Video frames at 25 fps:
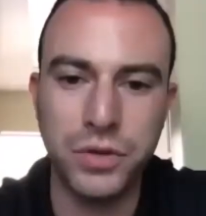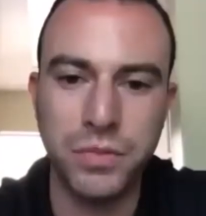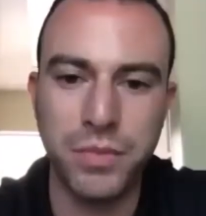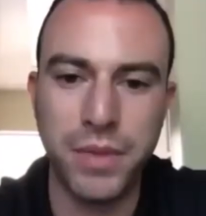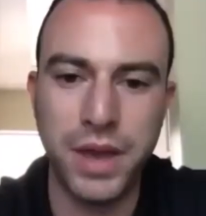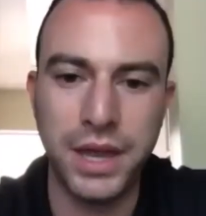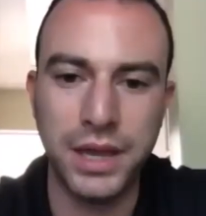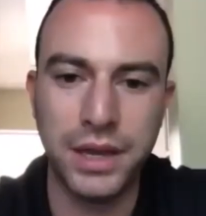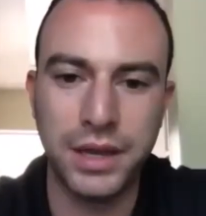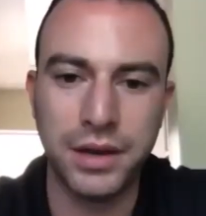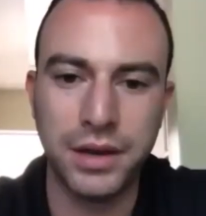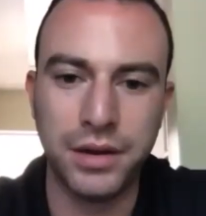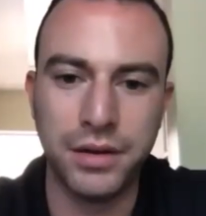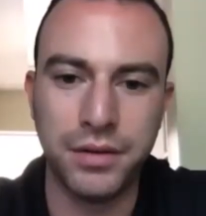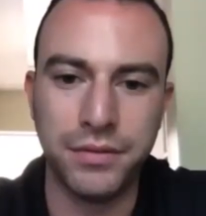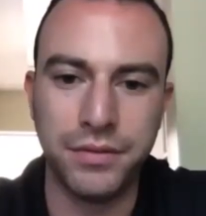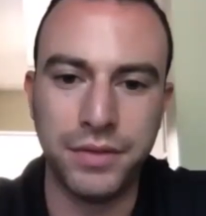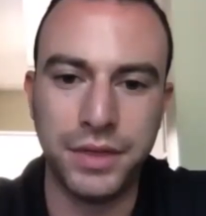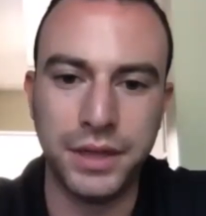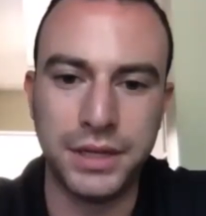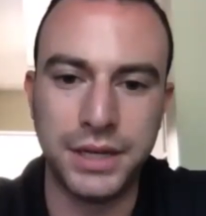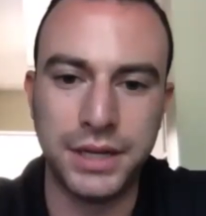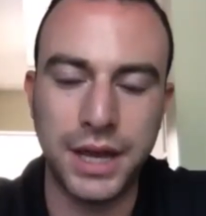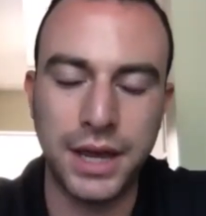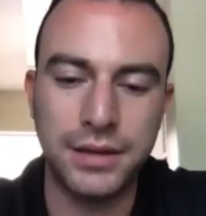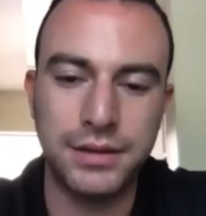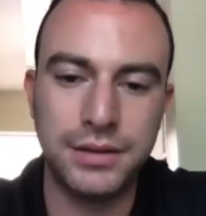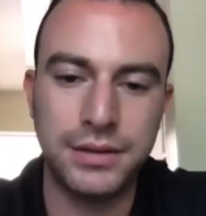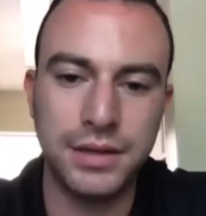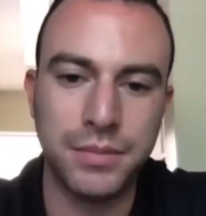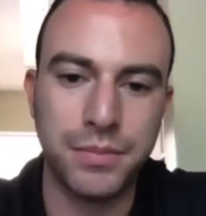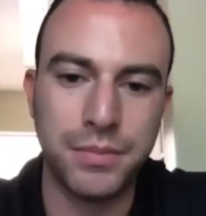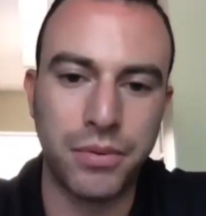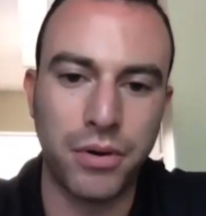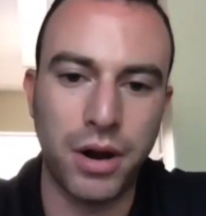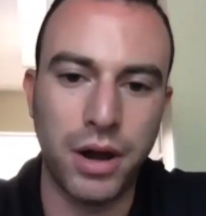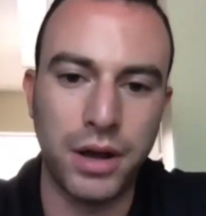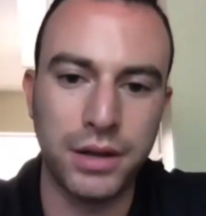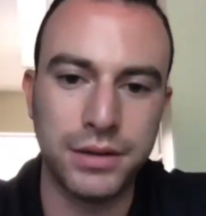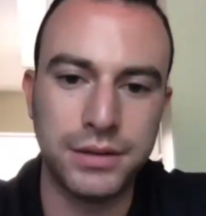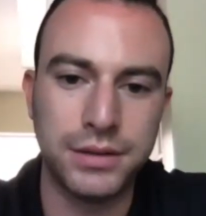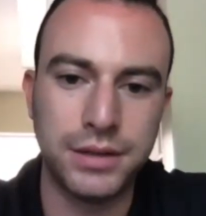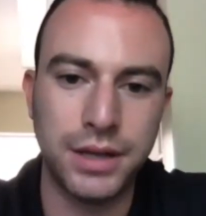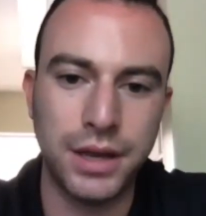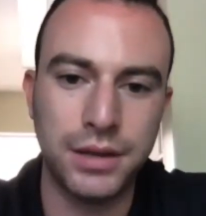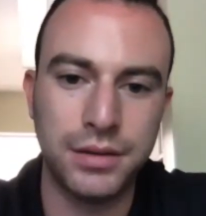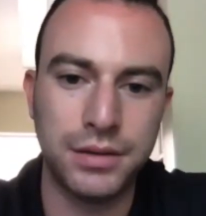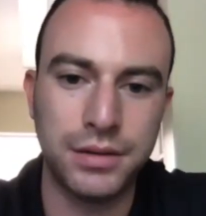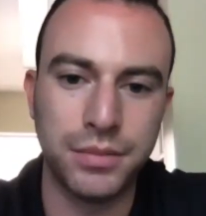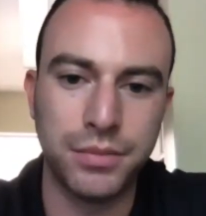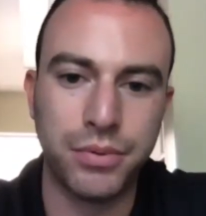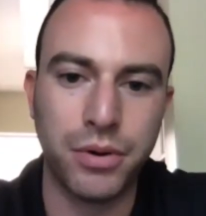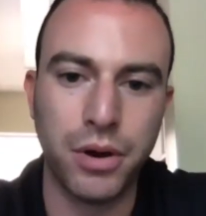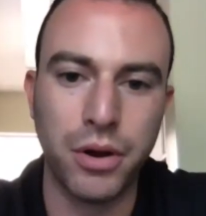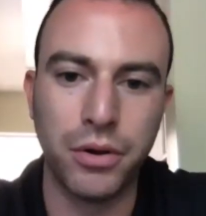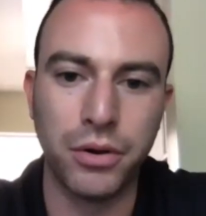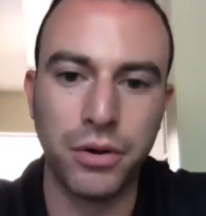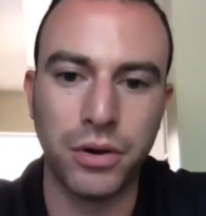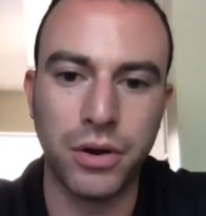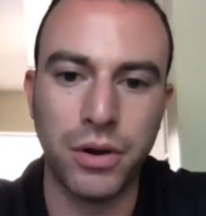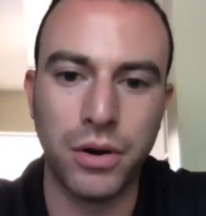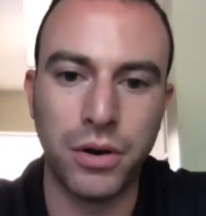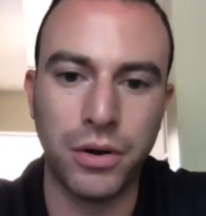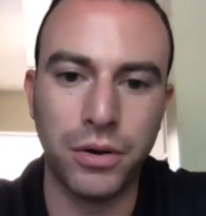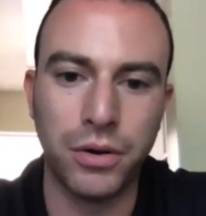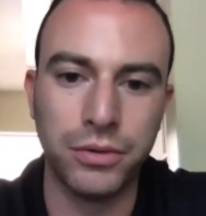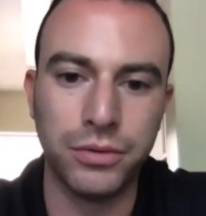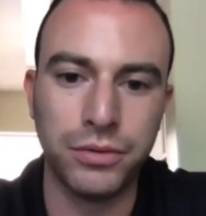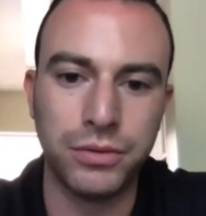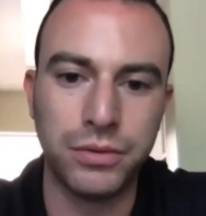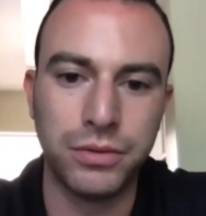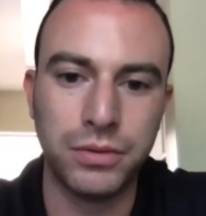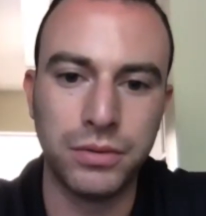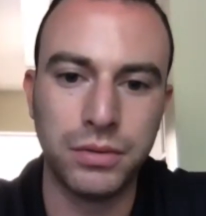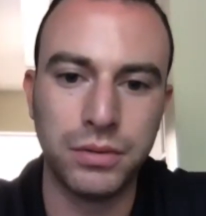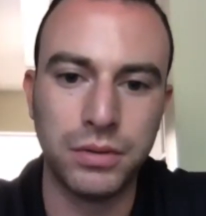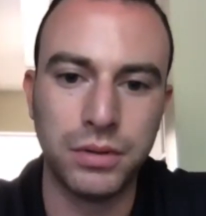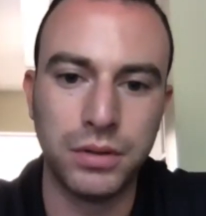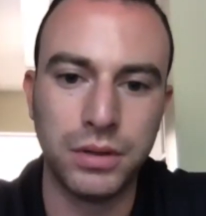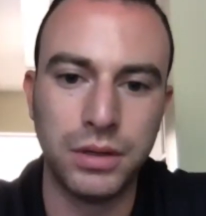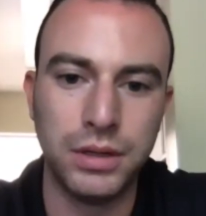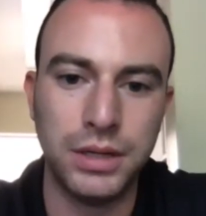make of the testing process and protocols